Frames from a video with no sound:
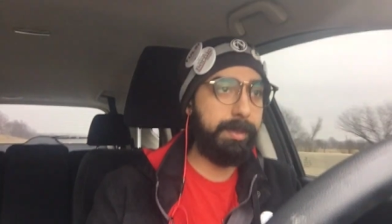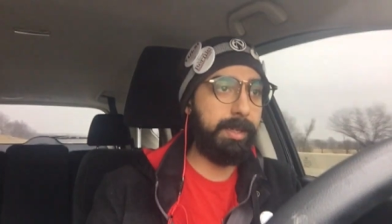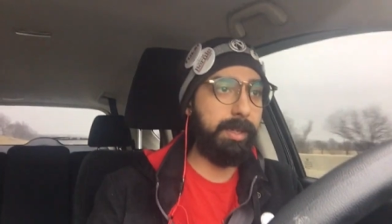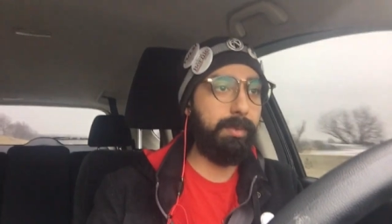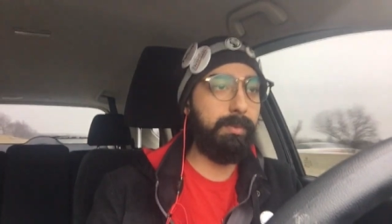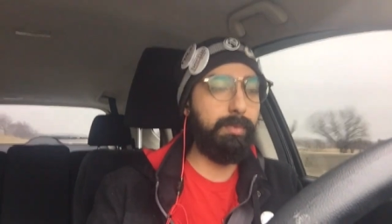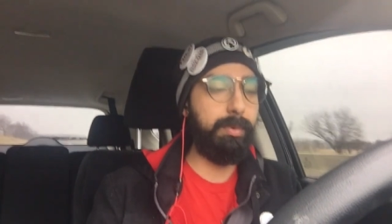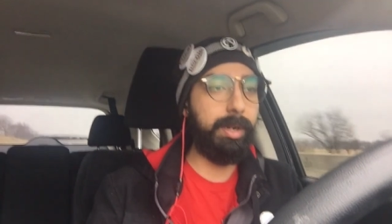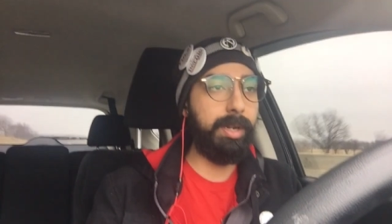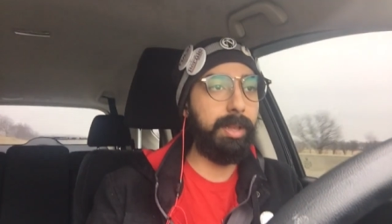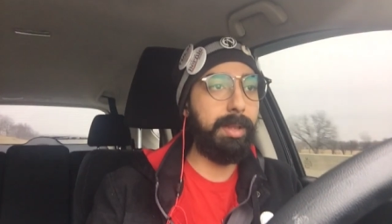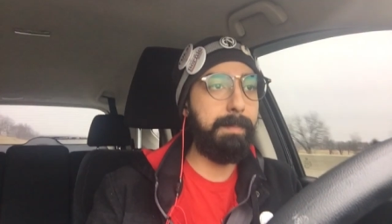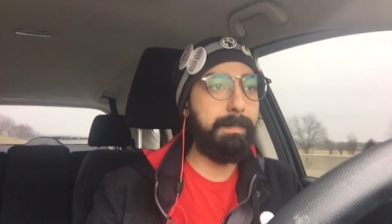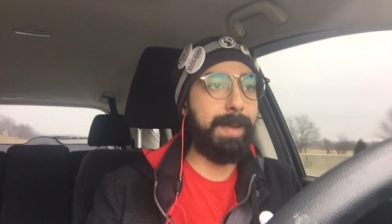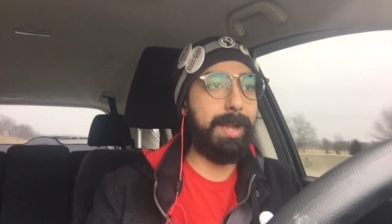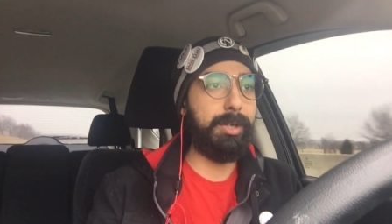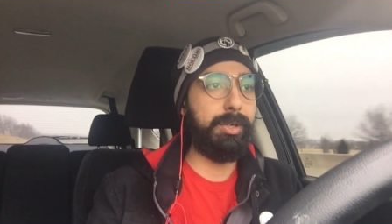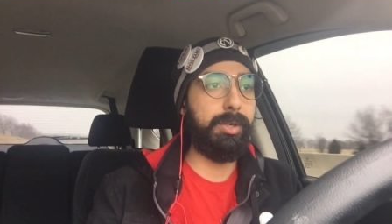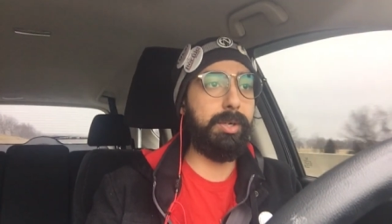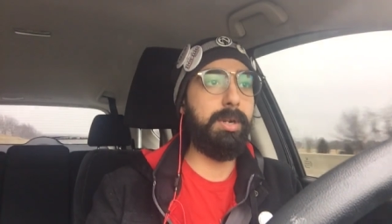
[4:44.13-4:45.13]
See, really
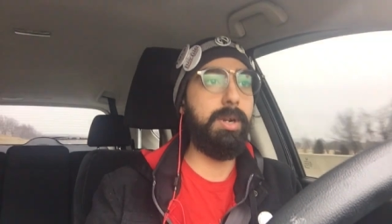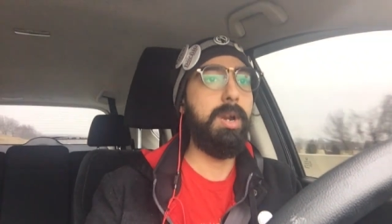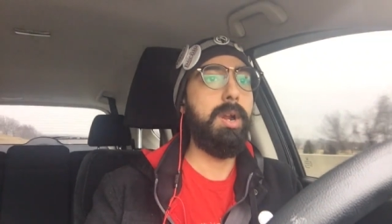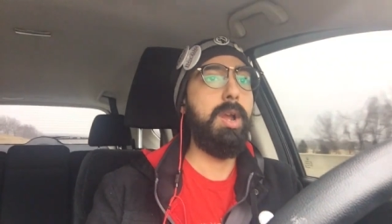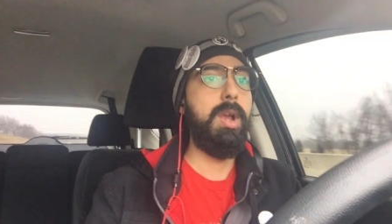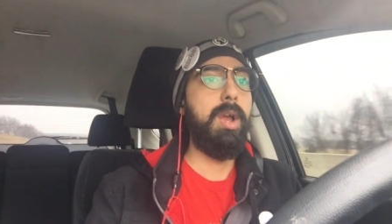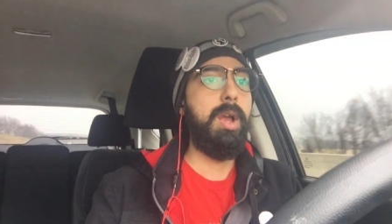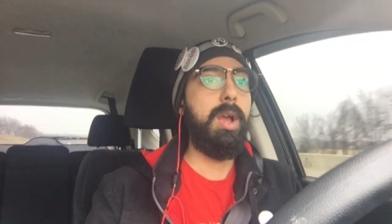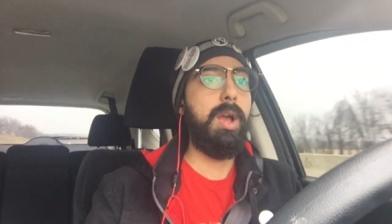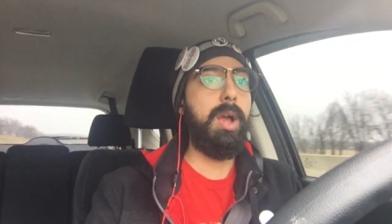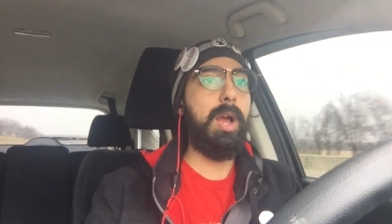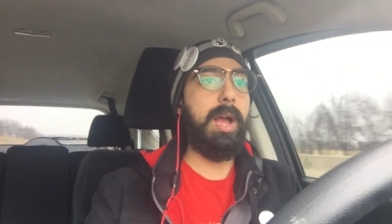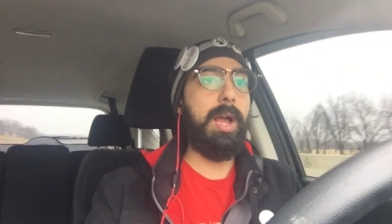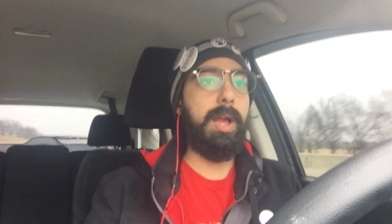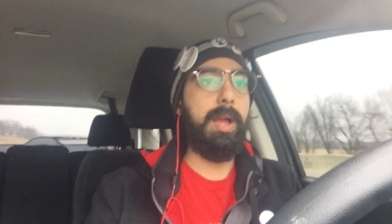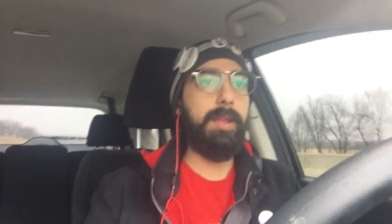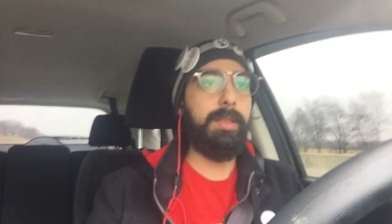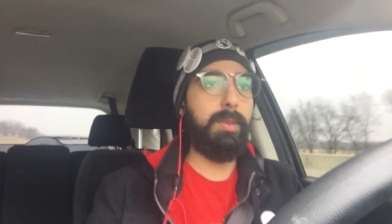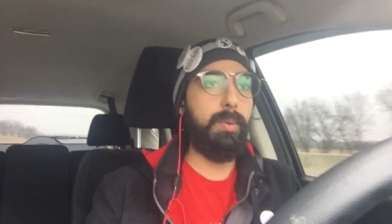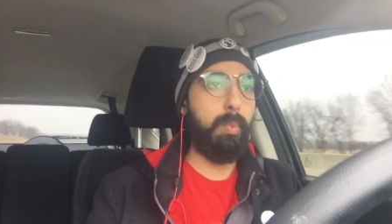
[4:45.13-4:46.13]
measure
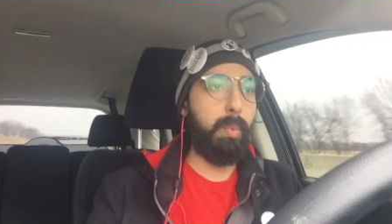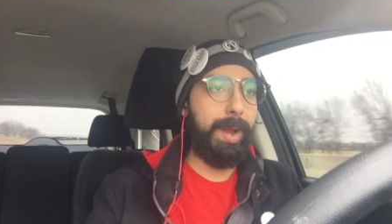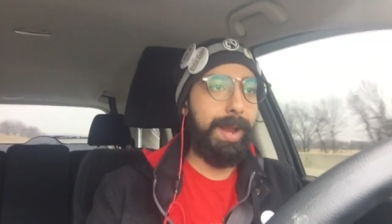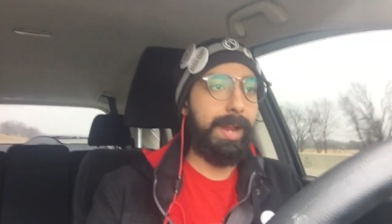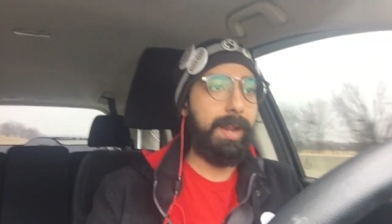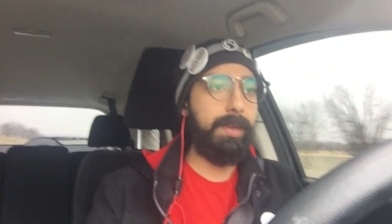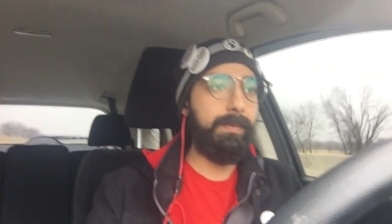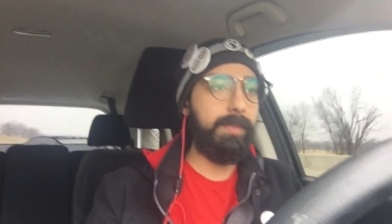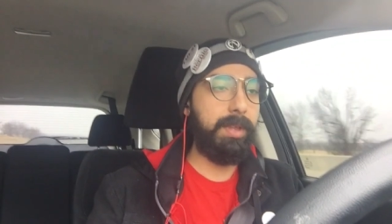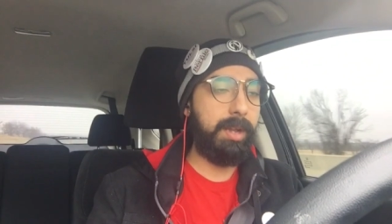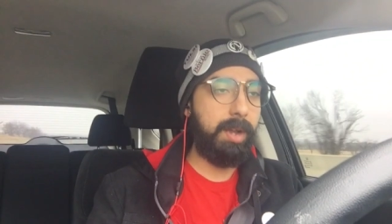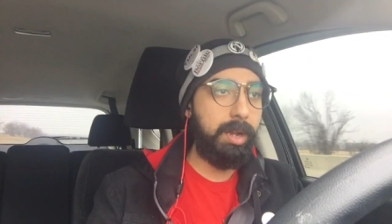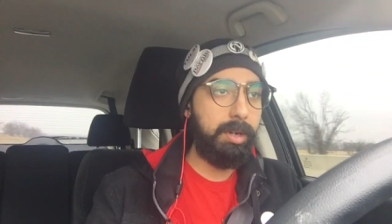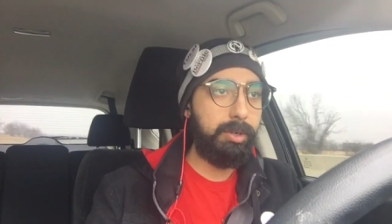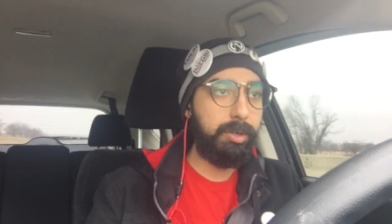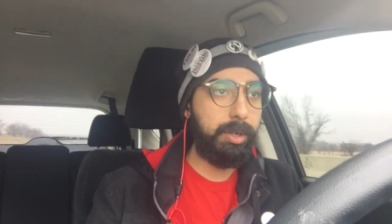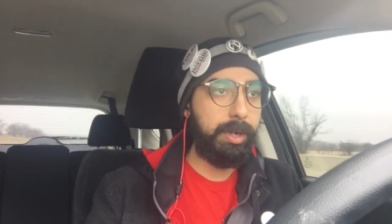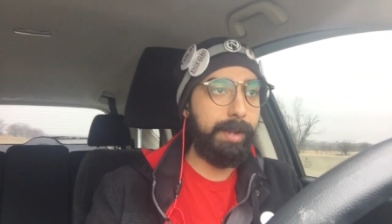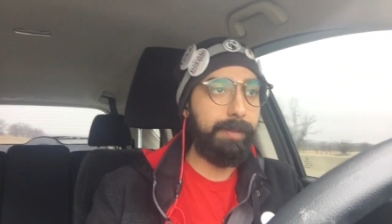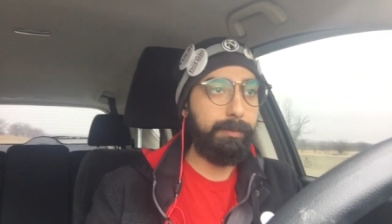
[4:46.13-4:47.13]
the weight of the
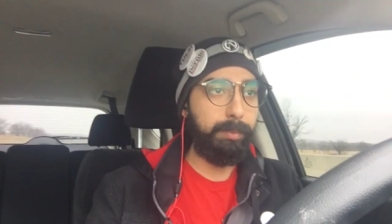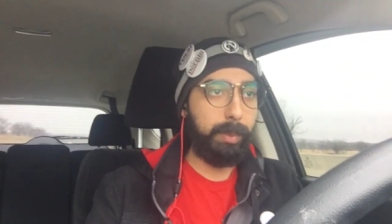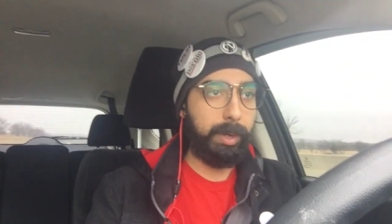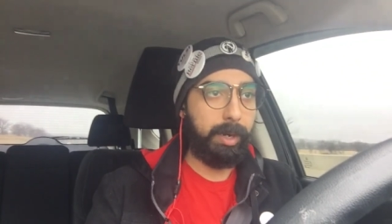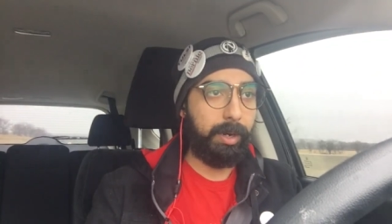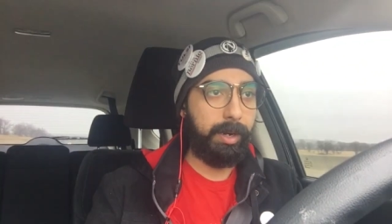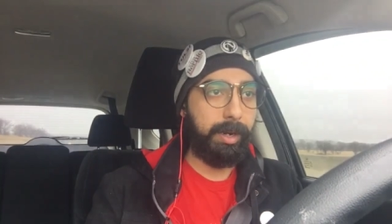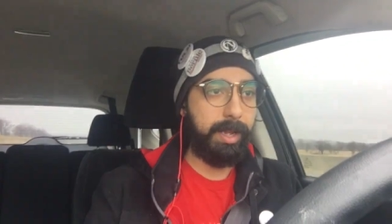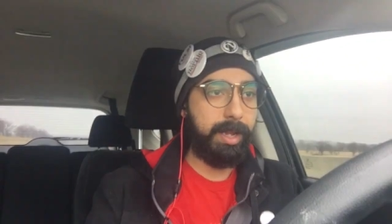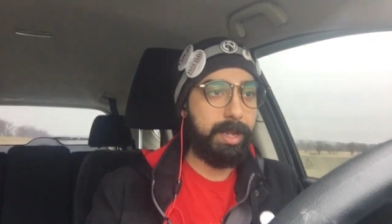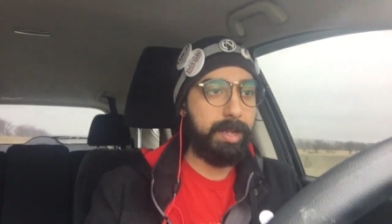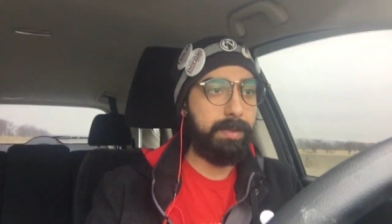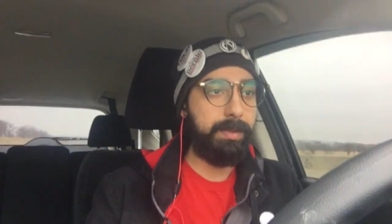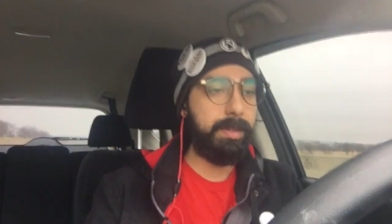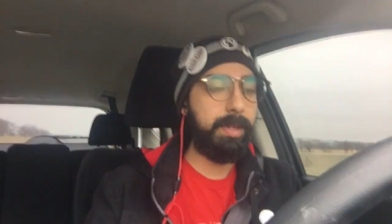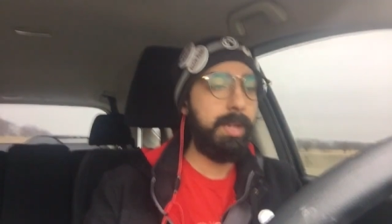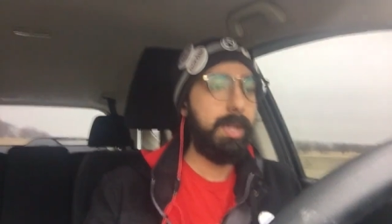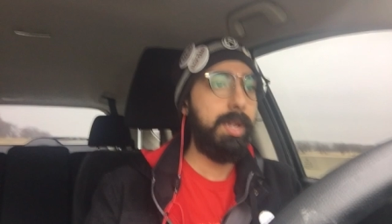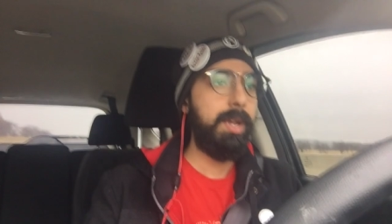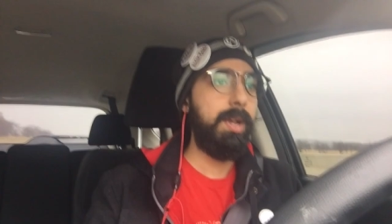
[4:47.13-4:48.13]
country, of where it is,
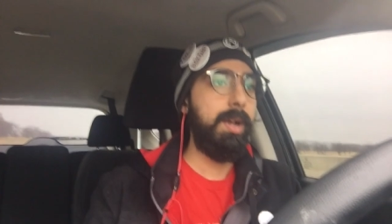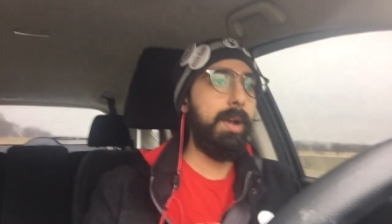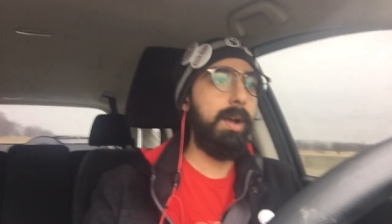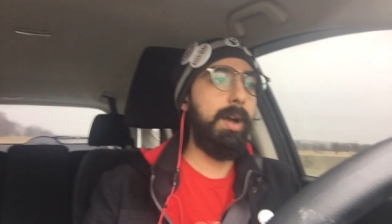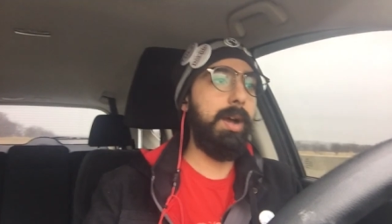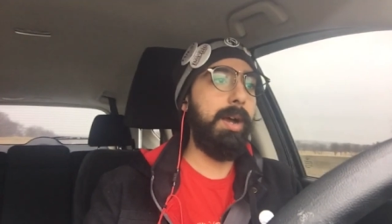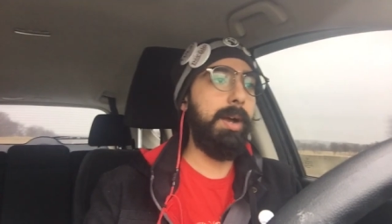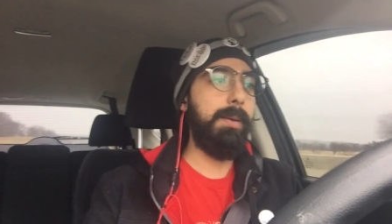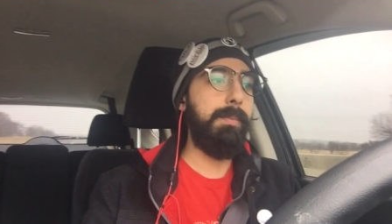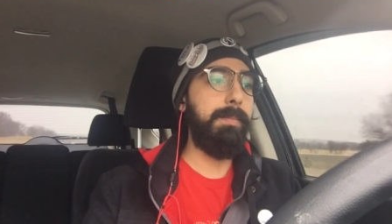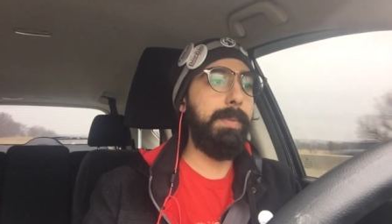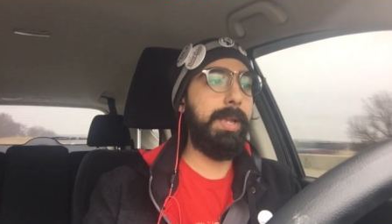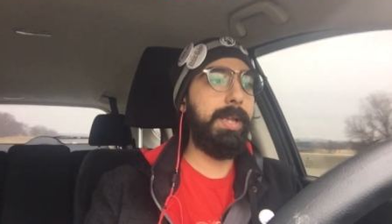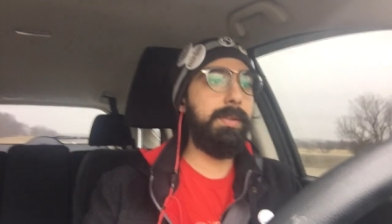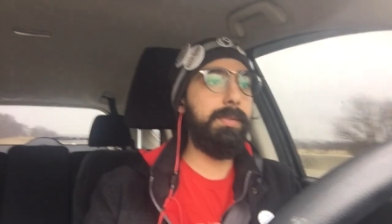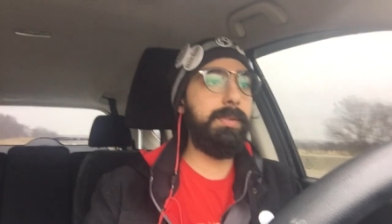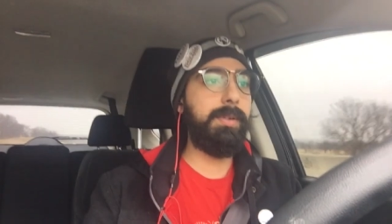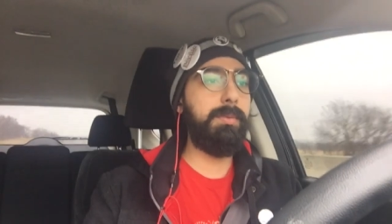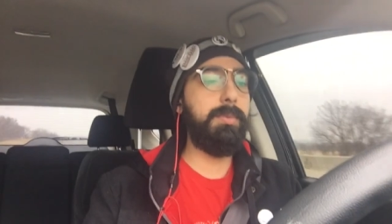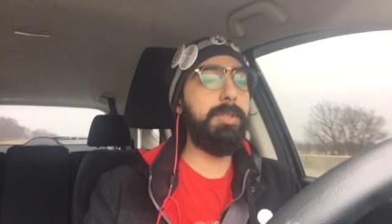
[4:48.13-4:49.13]

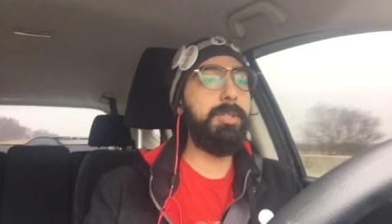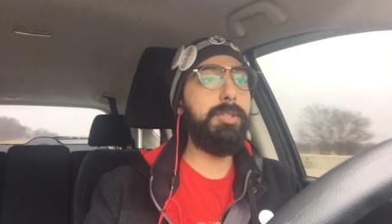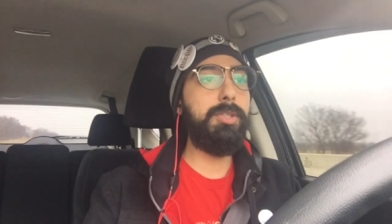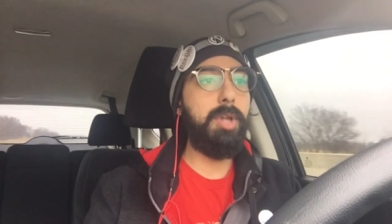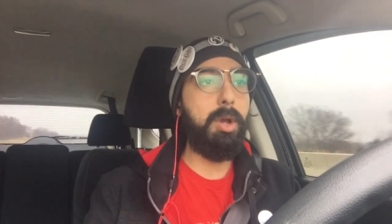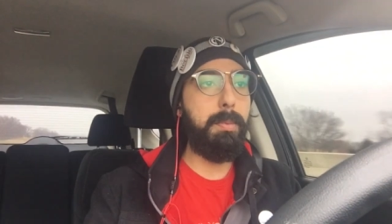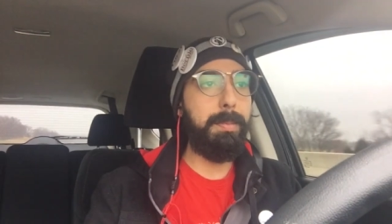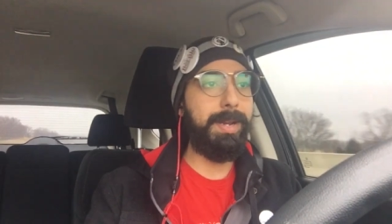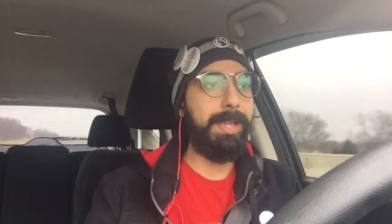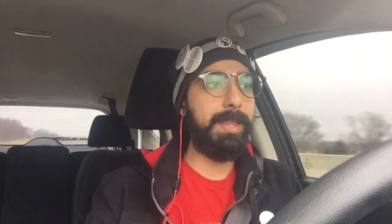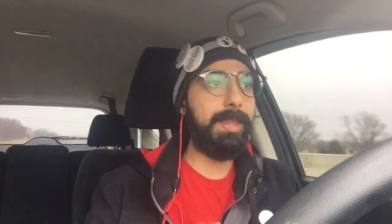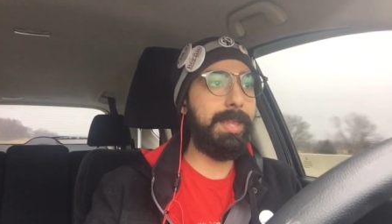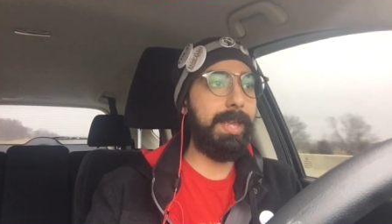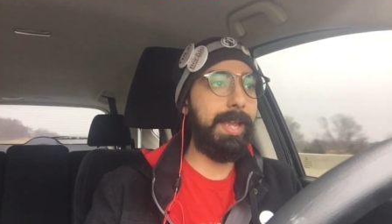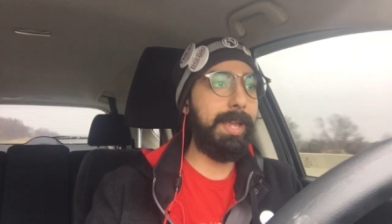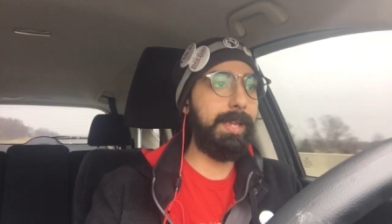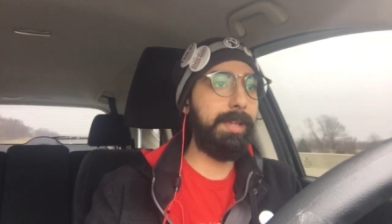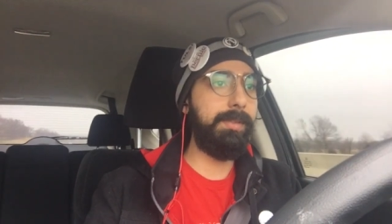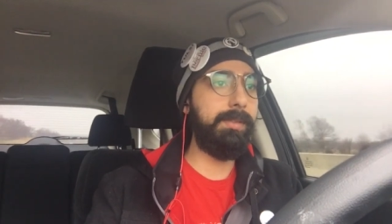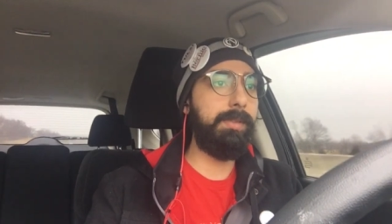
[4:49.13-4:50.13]
because there were so many
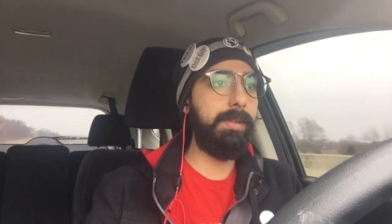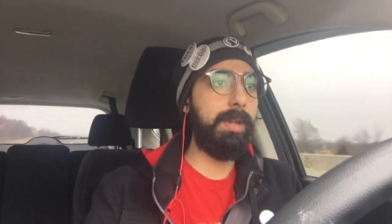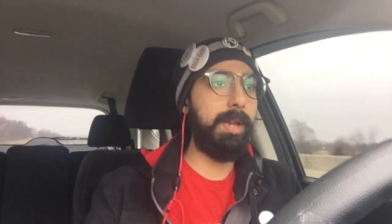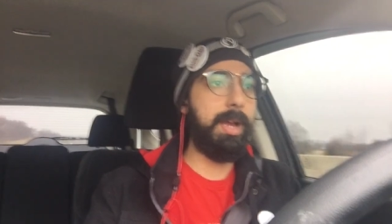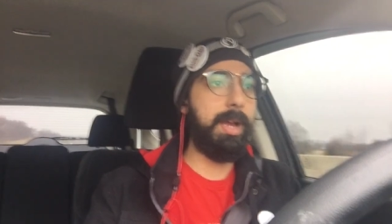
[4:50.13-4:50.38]
things,